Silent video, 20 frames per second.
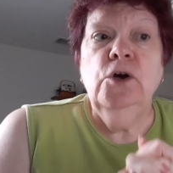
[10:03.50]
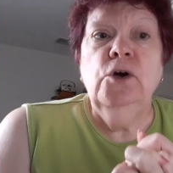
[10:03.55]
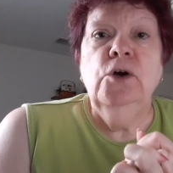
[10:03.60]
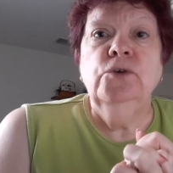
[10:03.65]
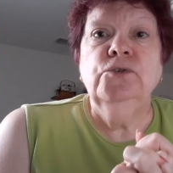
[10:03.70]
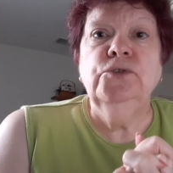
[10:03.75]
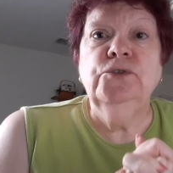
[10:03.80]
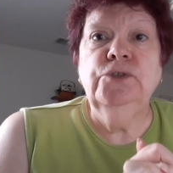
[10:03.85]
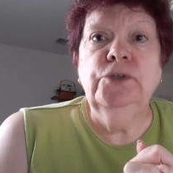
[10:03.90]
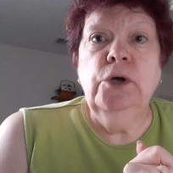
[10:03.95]

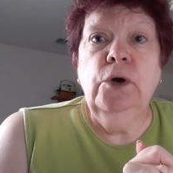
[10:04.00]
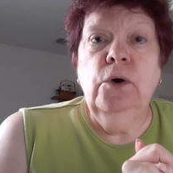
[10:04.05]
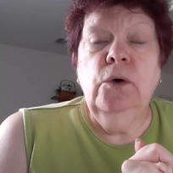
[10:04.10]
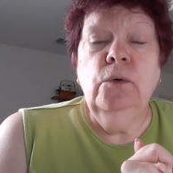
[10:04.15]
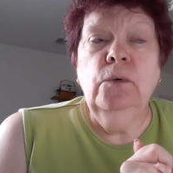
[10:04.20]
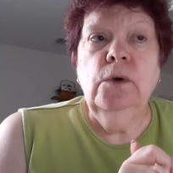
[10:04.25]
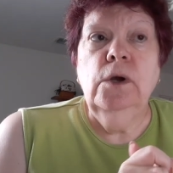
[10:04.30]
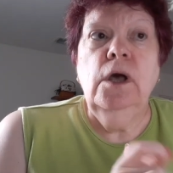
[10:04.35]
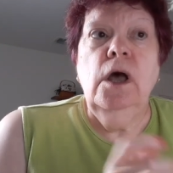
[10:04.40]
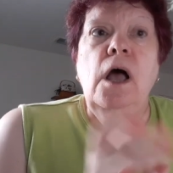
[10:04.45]

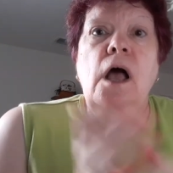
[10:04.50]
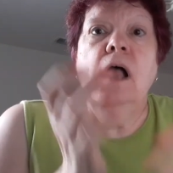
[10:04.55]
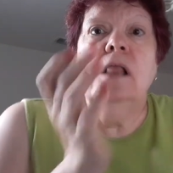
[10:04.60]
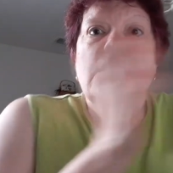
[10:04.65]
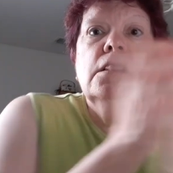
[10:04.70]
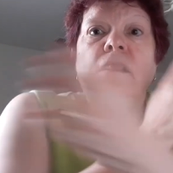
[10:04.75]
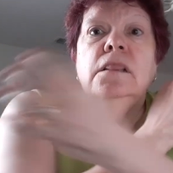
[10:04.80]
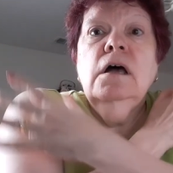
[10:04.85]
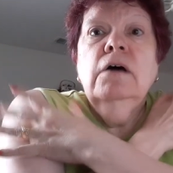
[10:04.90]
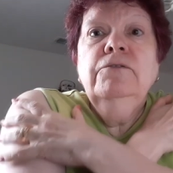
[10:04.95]
So,
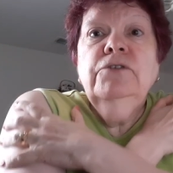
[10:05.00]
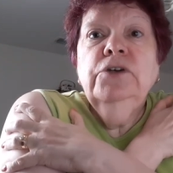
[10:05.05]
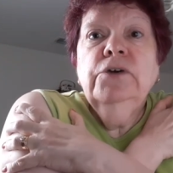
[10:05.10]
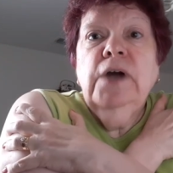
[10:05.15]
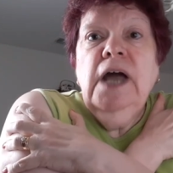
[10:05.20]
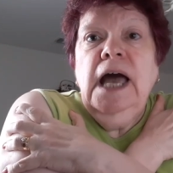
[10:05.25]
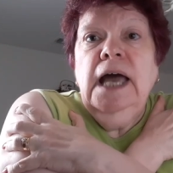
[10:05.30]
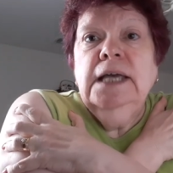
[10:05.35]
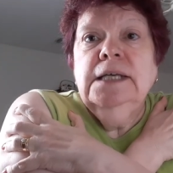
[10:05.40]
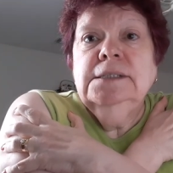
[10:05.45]
love you
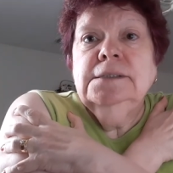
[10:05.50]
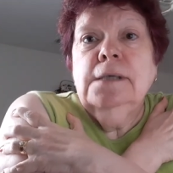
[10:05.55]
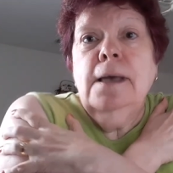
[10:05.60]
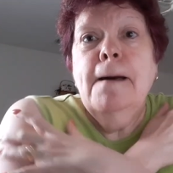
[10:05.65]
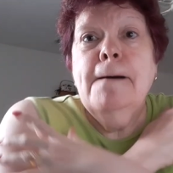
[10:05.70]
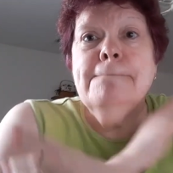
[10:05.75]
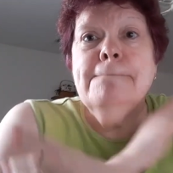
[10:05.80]
guys.